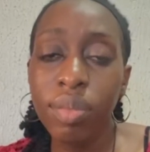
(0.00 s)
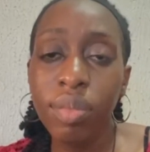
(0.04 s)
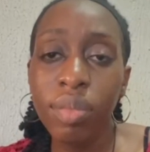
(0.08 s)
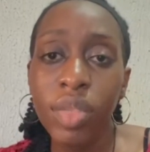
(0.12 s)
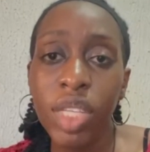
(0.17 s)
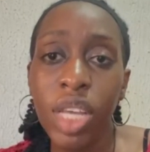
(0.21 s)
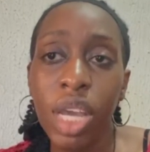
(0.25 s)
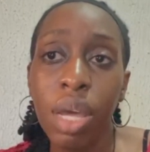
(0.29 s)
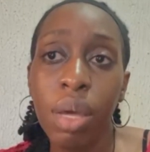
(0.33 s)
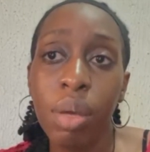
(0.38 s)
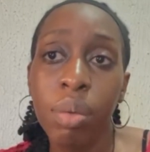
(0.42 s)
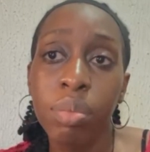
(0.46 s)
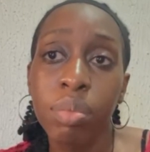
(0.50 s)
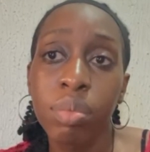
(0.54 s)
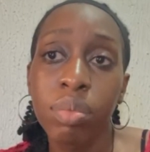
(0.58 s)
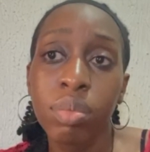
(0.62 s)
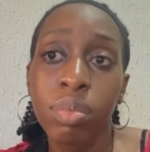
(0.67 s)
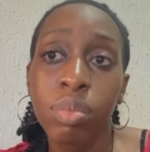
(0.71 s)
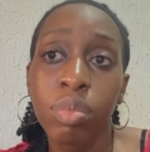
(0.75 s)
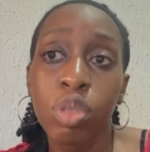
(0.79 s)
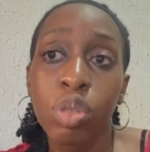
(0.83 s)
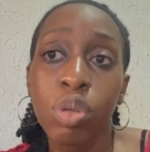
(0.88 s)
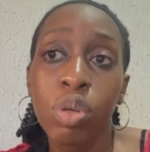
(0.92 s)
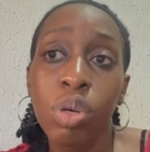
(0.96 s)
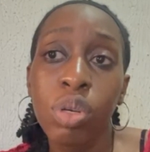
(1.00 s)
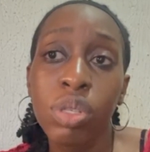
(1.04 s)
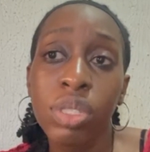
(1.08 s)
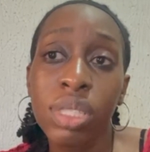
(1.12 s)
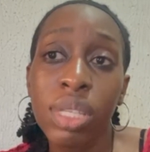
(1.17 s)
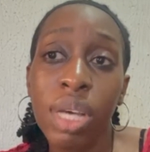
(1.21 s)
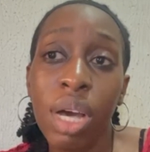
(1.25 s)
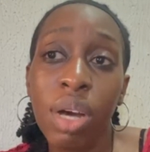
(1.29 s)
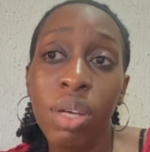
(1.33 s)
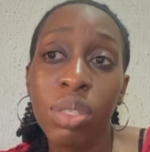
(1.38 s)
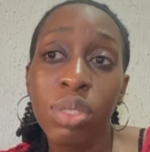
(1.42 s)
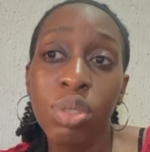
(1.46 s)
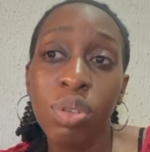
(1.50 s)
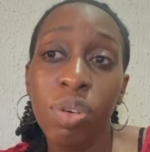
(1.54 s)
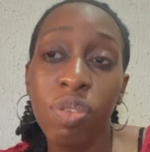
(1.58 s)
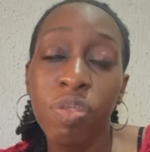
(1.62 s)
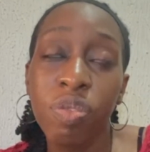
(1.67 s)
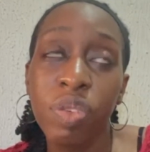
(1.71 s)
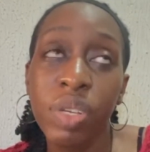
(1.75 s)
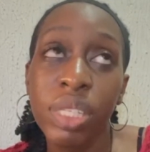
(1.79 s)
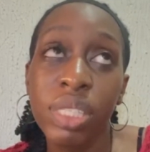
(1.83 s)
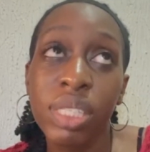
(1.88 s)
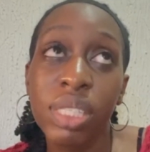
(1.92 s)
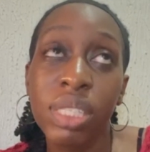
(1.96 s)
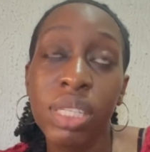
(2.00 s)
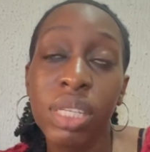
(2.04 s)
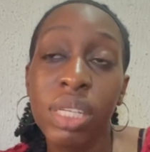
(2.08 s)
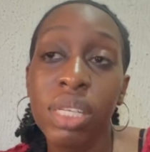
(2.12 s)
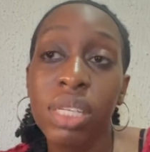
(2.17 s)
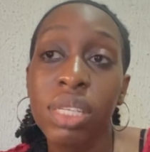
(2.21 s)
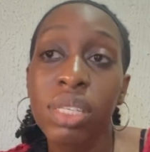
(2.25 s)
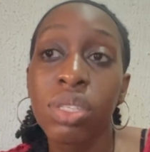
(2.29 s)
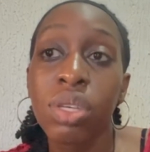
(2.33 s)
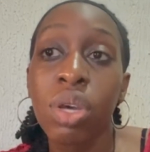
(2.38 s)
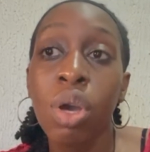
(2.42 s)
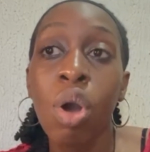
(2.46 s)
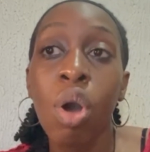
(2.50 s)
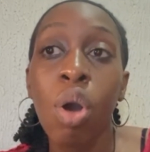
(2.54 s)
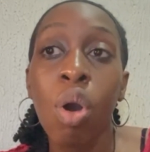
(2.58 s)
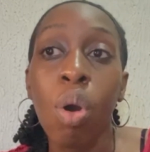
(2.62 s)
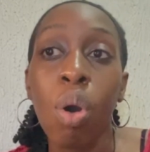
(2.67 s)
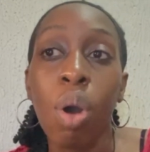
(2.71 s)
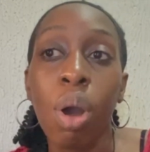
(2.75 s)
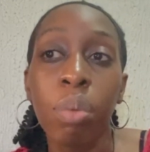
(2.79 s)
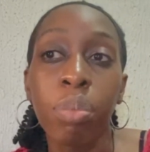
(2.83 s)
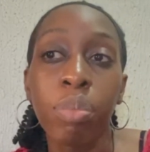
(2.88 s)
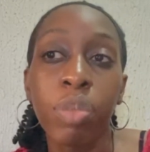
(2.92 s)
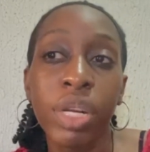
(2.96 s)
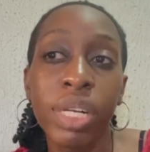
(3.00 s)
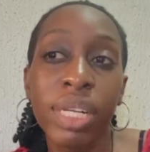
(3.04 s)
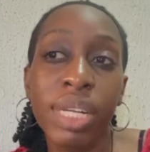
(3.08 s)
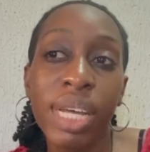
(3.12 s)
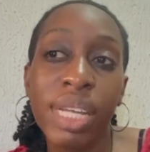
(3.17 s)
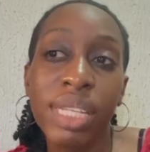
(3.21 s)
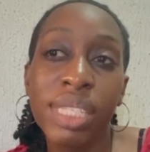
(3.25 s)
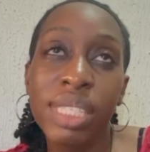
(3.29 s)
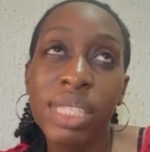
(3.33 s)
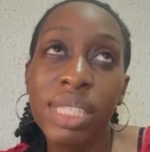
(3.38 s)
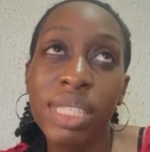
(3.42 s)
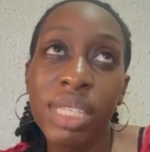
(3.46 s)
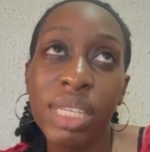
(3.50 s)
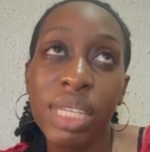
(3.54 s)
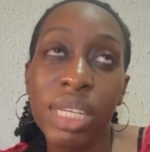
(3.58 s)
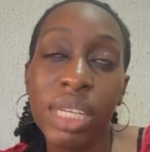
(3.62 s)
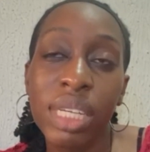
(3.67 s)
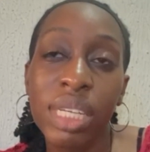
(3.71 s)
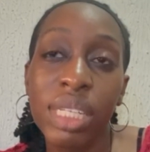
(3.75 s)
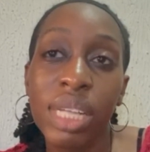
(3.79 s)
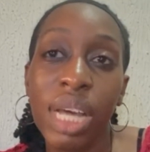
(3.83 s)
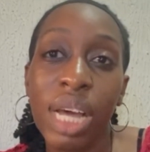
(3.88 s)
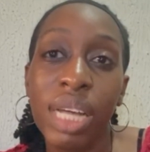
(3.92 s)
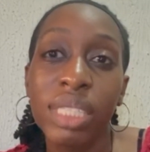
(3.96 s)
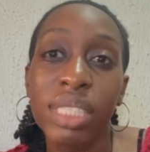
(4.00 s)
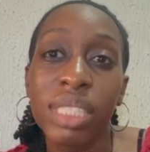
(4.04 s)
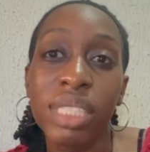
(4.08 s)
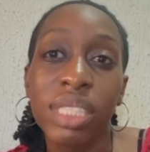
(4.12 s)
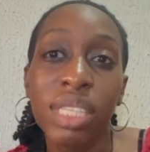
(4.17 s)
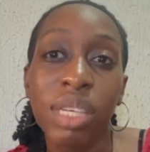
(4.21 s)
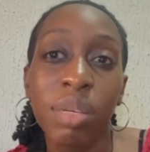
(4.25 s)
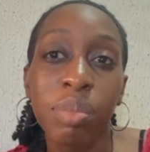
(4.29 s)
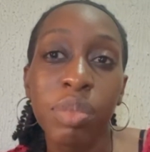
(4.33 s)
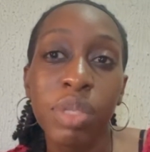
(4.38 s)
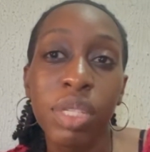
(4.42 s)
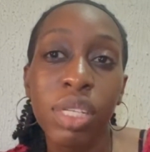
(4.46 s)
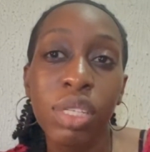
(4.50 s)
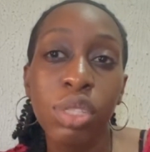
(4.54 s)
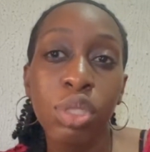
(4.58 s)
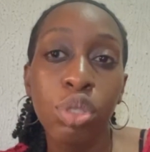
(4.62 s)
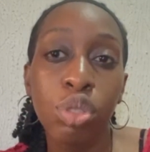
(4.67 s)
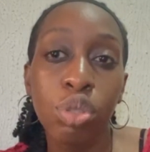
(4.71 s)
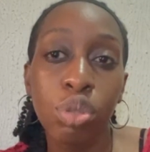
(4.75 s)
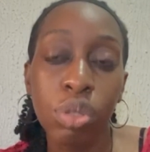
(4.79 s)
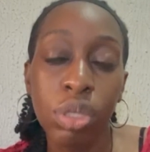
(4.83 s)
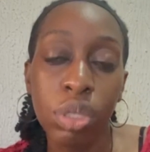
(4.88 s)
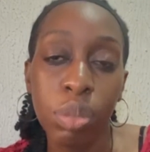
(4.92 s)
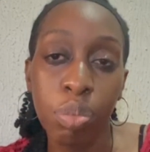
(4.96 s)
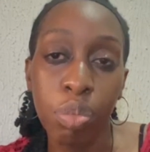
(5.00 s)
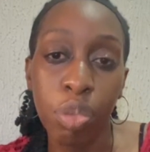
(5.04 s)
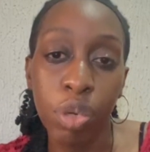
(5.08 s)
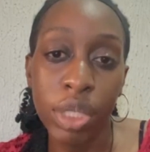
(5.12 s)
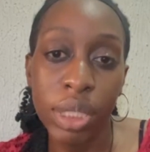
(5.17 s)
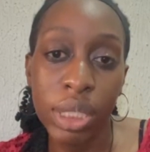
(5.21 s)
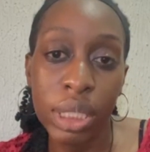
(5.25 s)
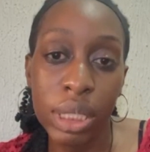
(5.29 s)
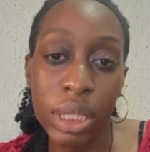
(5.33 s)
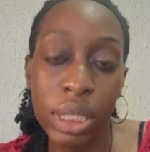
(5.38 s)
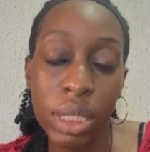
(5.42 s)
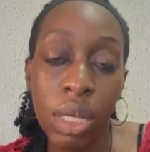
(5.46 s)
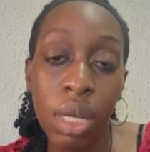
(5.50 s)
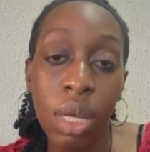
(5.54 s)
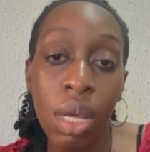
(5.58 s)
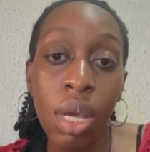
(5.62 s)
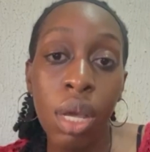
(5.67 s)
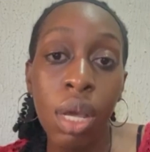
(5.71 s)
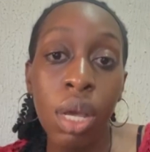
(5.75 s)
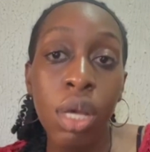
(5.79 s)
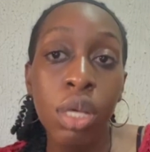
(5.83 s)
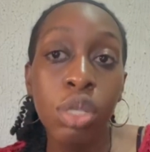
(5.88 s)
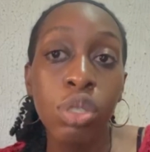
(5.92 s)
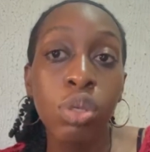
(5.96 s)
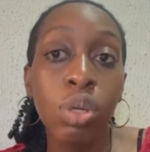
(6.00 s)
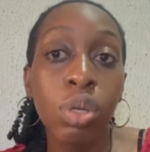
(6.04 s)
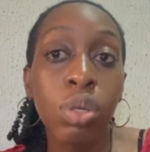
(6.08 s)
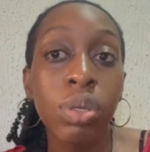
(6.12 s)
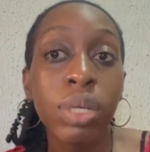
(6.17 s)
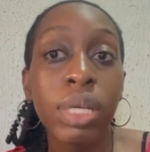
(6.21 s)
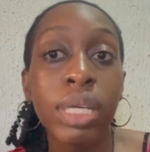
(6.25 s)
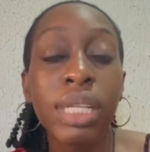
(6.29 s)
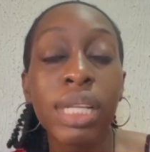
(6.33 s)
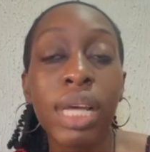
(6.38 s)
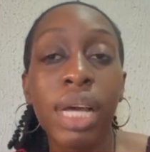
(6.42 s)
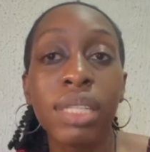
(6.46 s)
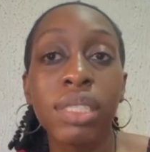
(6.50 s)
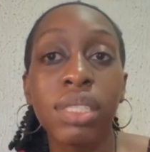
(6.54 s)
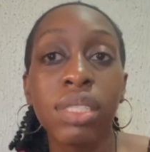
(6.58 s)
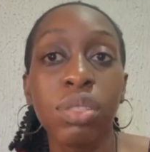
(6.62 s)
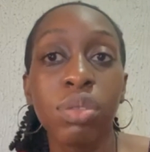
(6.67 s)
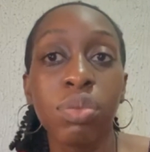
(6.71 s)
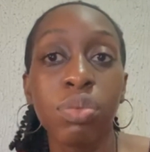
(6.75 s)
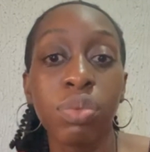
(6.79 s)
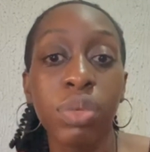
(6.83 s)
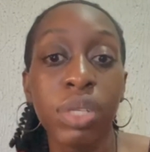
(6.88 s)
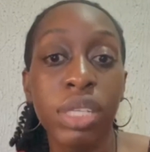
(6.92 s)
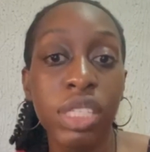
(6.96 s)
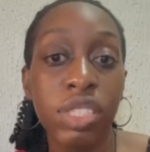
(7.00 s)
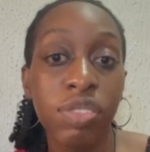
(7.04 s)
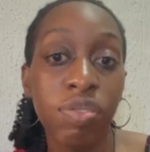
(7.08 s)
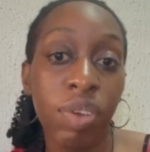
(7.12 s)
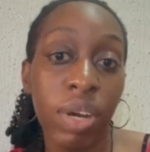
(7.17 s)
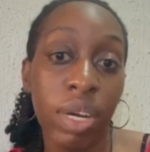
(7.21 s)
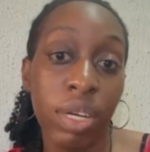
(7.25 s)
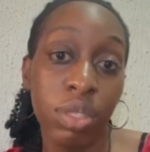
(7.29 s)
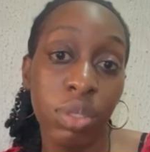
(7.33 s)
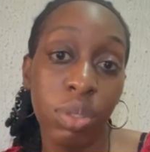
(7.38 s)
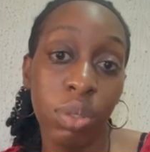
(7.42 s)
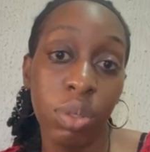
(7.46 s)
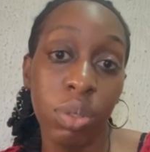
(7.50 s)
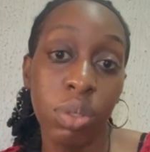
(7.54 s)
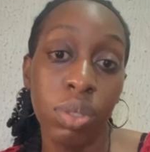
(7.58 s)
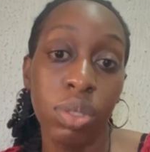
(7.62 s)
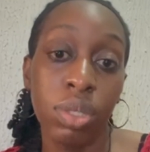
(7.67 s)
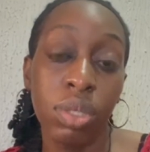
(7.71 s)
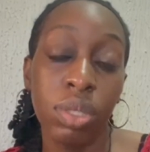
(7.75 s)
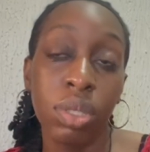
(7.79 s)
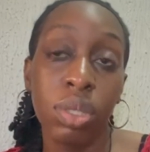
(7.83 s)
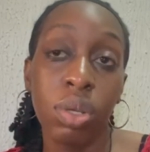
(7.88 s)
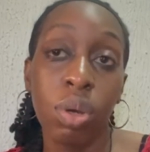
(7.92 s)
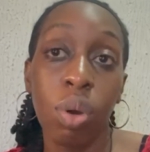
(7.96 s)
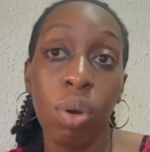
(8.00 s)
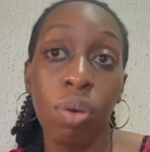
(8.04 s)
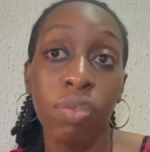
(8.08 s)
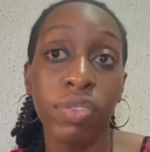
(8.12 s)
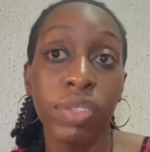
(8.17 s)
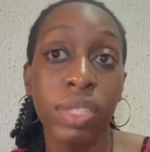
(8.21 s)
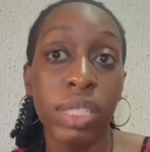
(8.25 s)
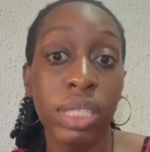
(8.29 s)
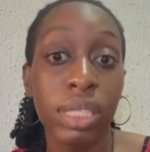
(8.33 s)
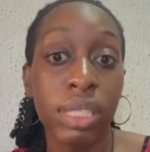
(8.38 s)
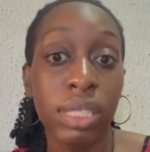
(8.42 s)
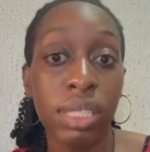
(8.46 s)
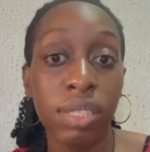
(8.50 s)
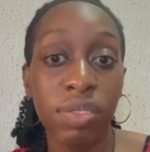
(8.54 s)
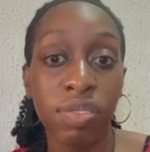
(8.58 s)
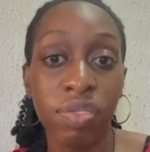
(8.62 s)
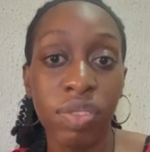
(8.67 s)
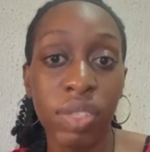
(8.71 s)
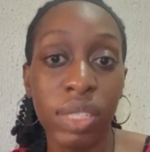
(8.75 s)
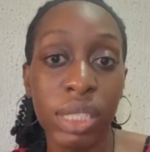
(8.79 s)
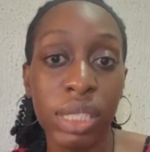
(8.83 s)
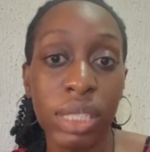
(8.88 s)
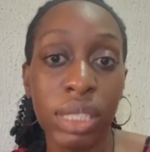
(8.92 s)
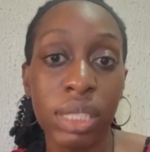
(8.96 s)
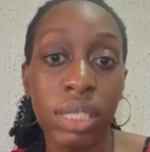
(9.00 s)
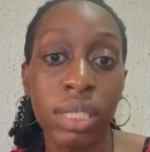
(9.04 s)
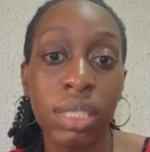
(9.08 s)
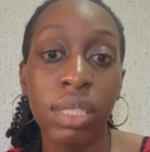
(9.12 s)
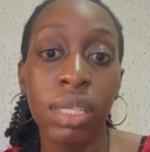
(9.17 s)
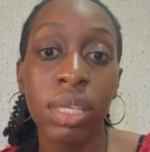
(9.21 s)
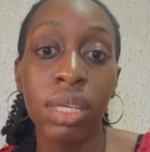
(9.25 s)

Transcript: mucosal surfaces or abraded skin and disseminates through the body. So looking at the risk factors of this syphilis,